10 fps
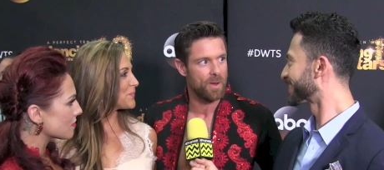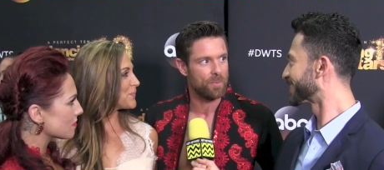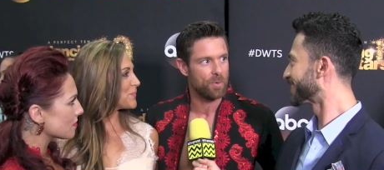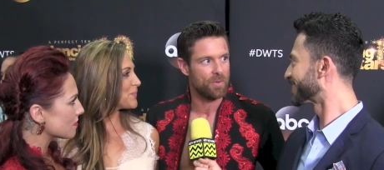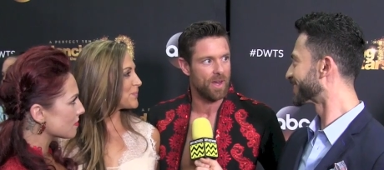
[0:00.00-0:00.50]

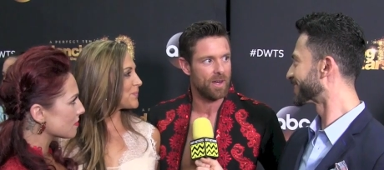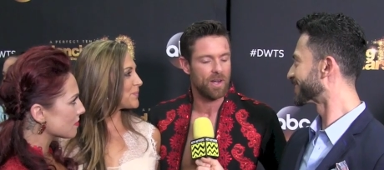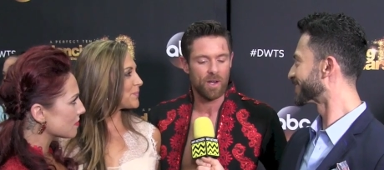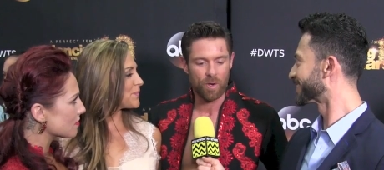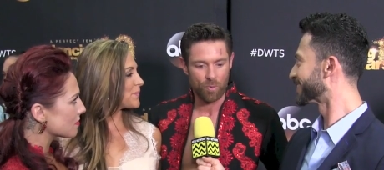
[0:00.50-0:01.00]
Speaker 1: people
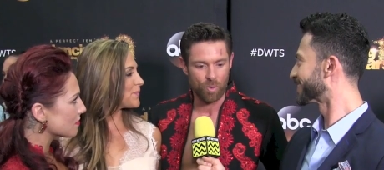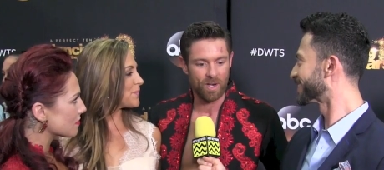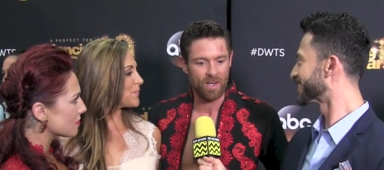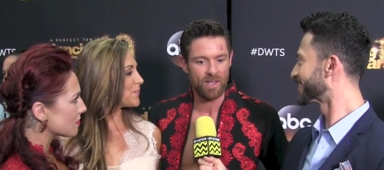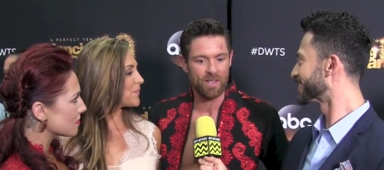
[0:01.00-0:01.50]
that
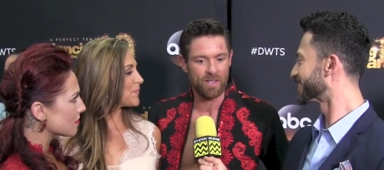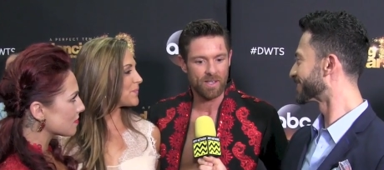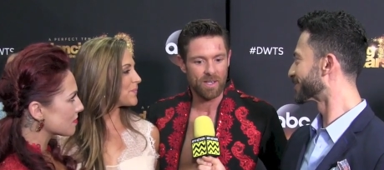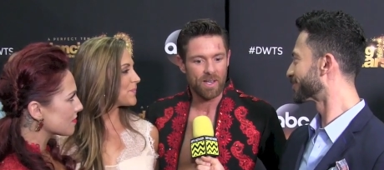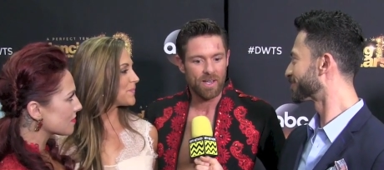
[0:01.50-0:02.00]
really
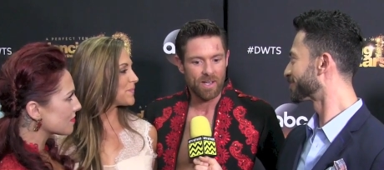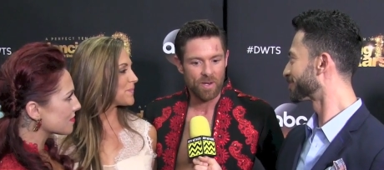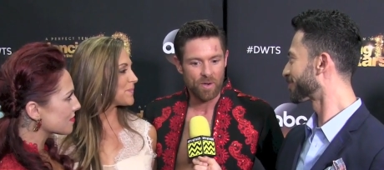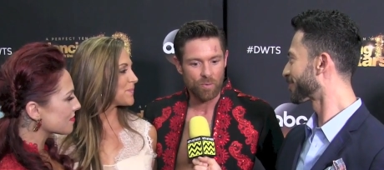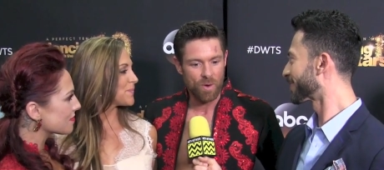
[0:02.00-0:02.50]

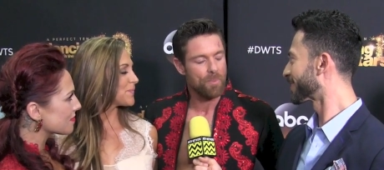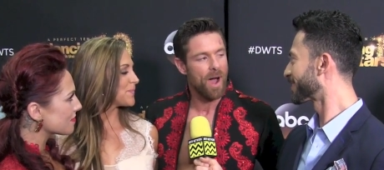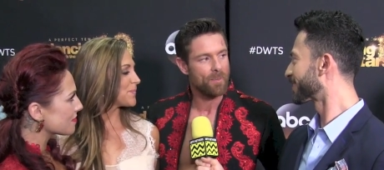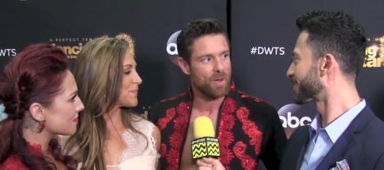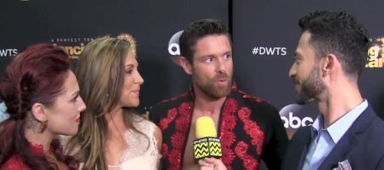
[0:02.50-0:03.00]

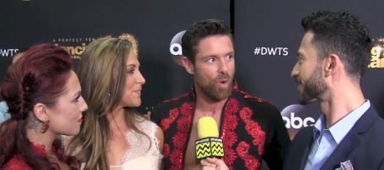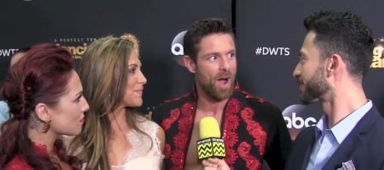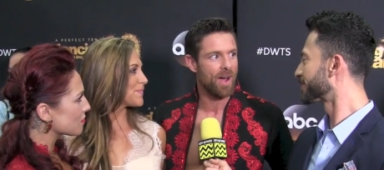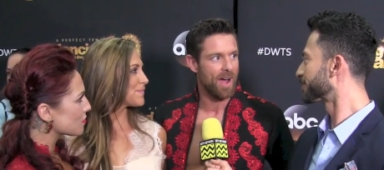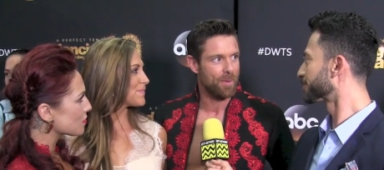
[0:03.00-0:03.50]
remind me
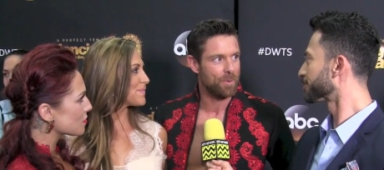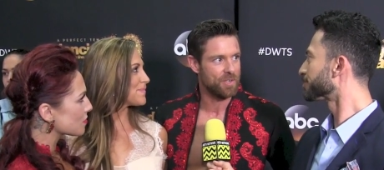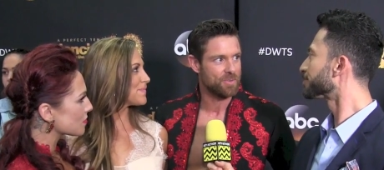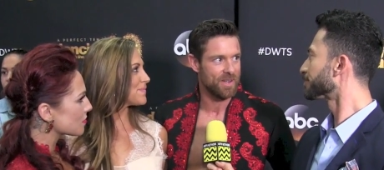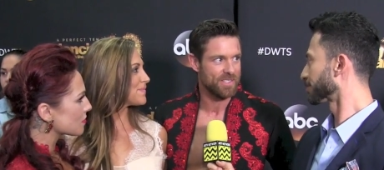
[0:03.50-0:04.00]
why I
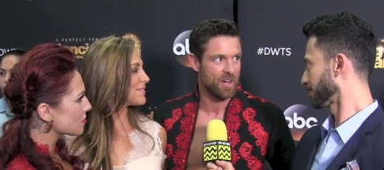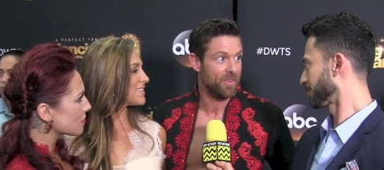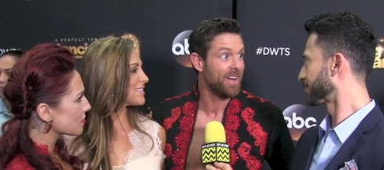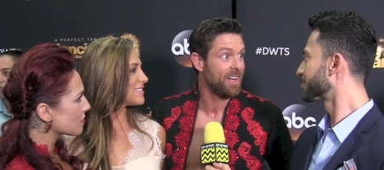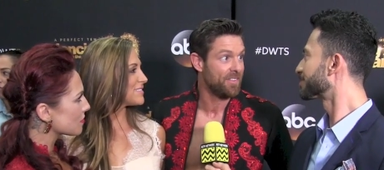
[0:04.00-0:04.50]
push myself
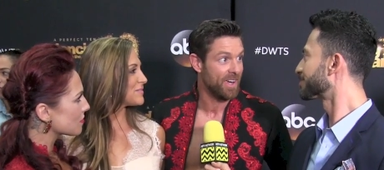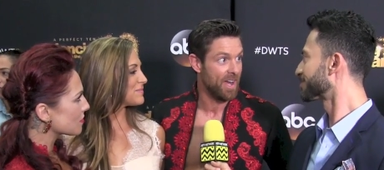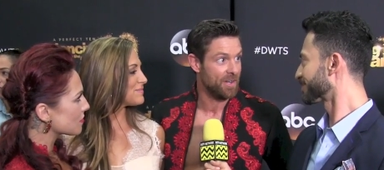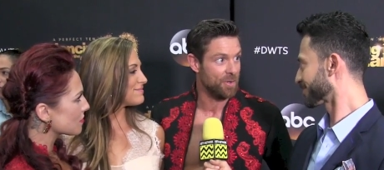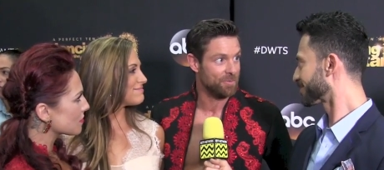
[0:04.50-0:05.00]
in anything
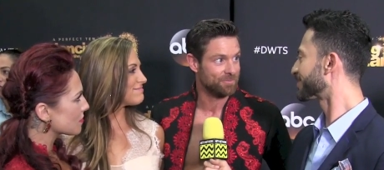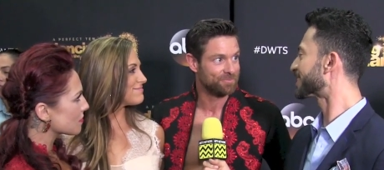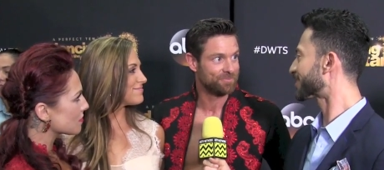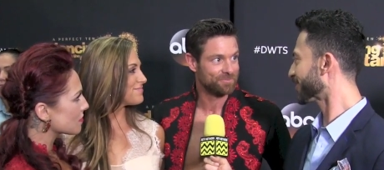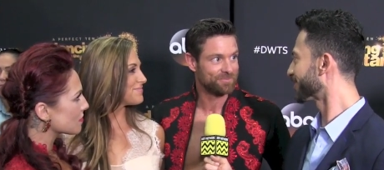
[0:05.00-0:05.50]
I do.
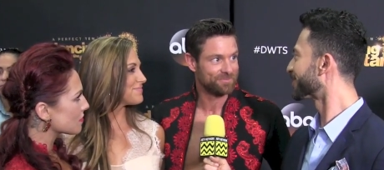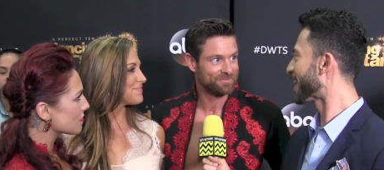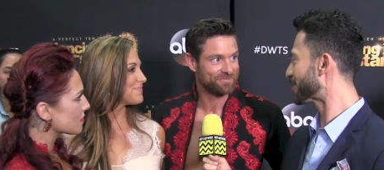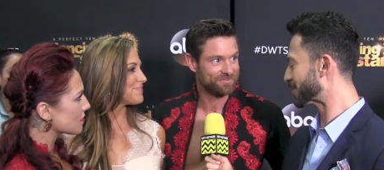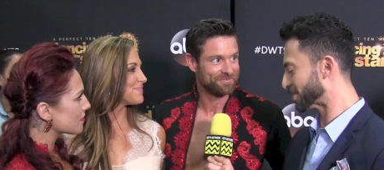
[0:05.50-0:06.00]
Speaker 2: sir.
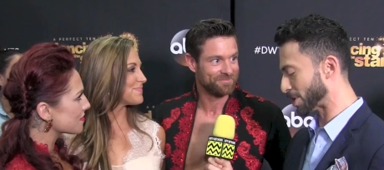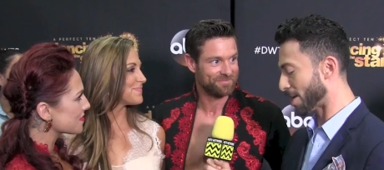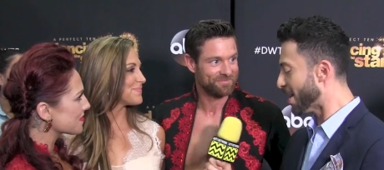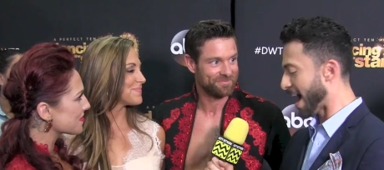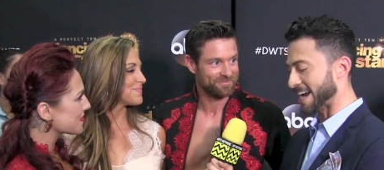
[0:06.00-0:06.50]
absolutely. Now
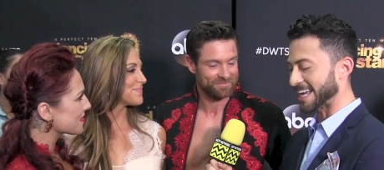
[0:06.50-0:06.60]
I